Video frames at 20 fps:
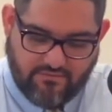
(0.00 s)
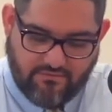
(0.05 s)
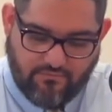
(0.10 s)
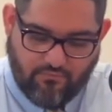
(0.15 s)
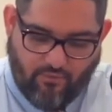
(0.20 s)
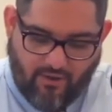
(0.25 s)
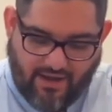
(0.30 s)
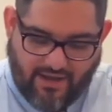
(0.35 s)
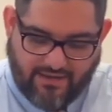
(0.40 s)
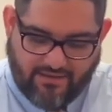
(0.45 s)

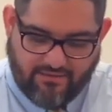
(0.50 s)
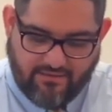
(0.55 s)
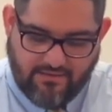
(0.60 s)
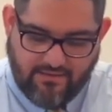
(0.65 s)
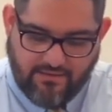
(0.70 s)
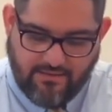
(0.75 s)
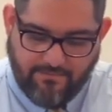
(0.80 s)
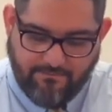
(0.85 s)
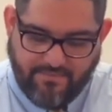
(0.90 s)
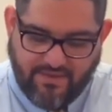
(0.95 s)
Why?
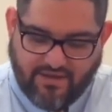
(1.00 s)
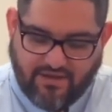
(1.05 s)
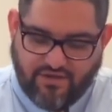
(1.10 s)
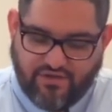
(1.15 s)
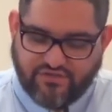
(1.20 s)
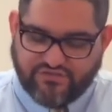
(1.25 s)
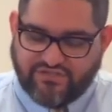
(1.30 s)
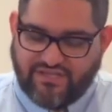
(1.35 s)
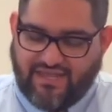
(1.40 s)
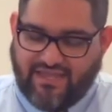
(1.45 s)

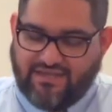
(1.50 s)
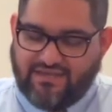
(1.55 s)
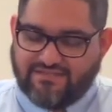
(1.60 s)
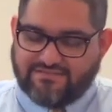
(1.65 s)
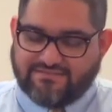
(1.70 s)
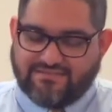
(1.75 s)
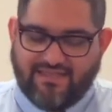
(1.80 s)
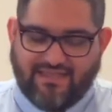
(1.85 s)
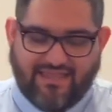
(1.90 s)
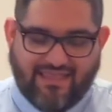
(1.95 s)
"Because it
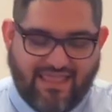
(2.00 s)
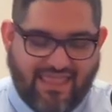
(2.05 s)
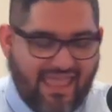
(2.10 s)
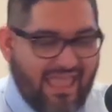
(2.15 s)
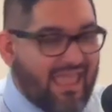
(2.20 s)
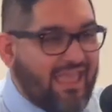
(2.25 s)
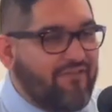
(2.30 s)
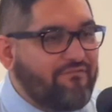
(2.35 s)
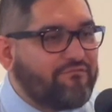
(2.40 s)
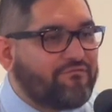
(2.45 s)
is the
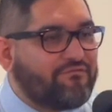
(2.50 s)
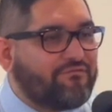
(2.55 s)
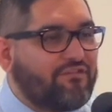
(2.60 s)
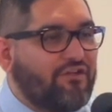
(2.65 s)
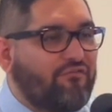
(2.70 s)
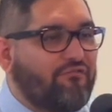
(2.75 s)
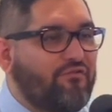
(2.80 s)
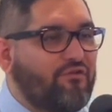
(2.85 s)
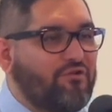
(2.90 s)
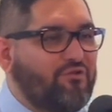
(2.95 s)
gift
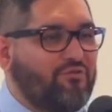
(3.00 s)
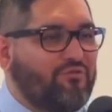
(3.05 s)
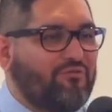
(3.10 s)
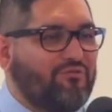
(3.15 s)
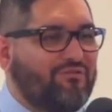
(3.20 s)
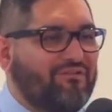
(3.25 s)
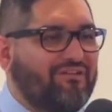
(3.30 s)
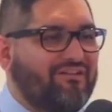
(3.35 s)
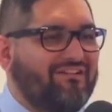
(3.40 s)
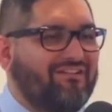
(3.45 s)
of"
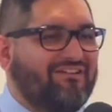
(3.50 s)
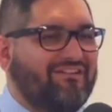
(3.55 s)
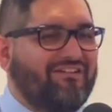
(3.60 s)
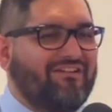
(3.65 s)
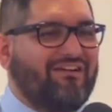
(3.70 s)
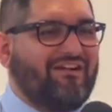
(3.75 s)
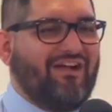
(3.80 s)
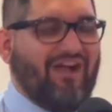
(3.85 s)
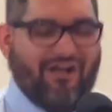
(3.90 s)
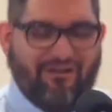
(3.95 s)
who?
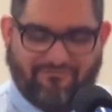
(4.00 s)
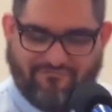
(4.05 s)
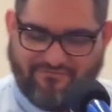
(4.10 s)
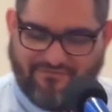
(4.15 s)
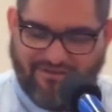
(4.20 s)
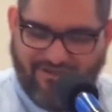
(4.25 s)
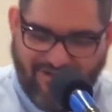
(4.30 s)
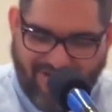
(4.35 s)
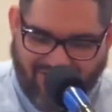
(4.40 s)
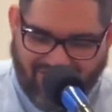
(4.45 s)

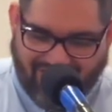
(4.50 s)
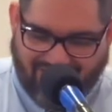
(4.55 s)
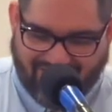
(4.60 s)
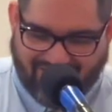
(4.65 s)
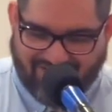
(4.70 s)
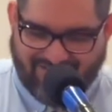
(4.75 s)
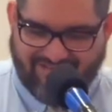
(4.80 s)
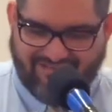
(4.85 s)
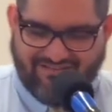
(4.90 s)
"Of God."